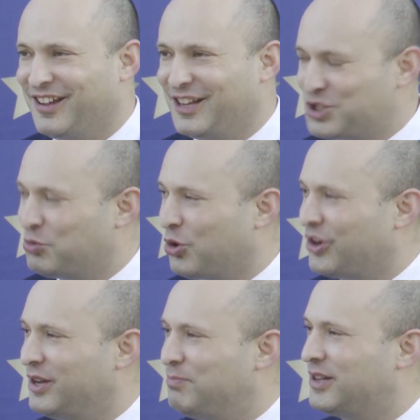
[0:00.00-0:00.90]
It's
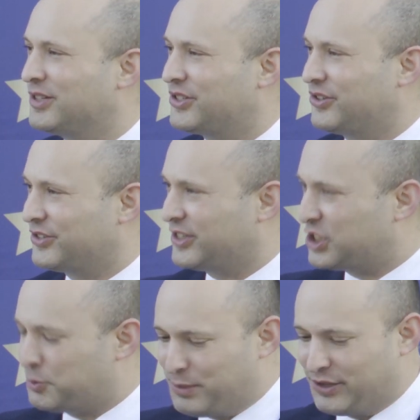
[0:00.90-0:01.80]
working because there's a
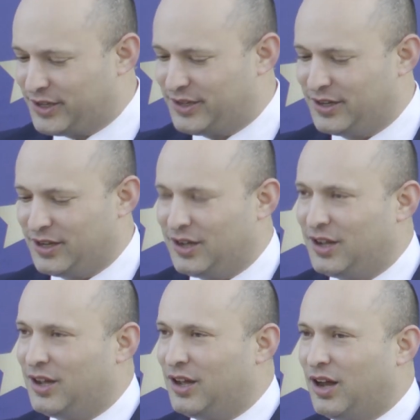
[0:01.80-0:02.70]
spirit
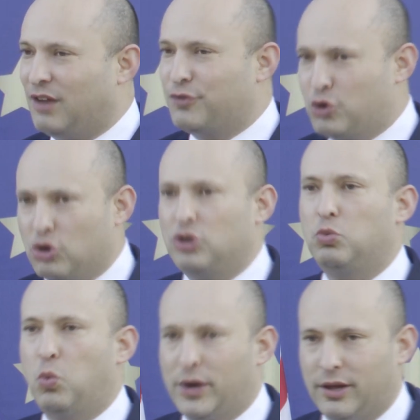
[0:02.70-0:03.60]
of
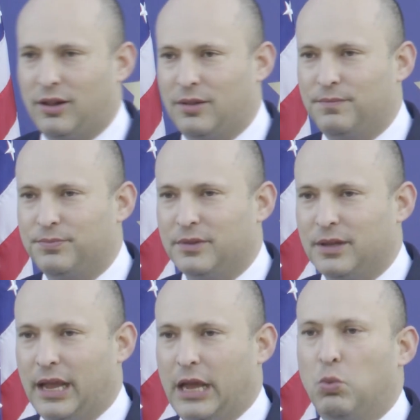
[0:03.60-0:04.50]
goodwill.
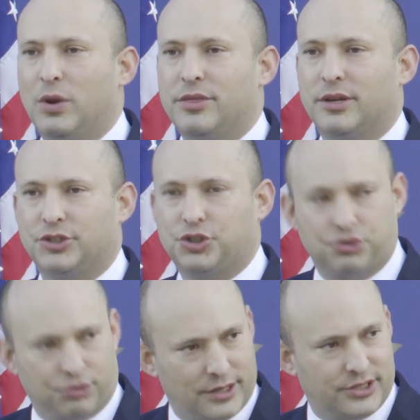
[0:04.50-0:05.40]
And when there's
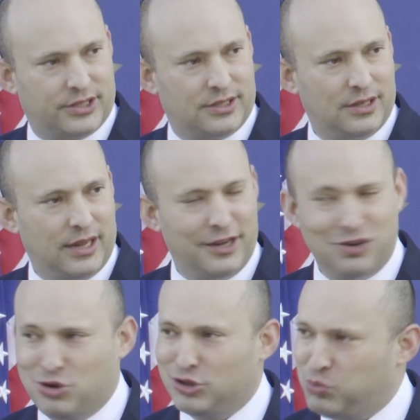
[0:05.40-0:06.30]
trust
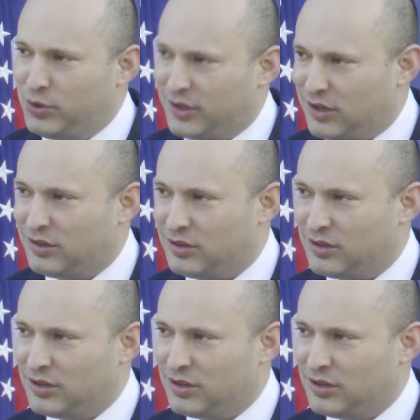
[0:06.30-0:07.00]
and goodwill,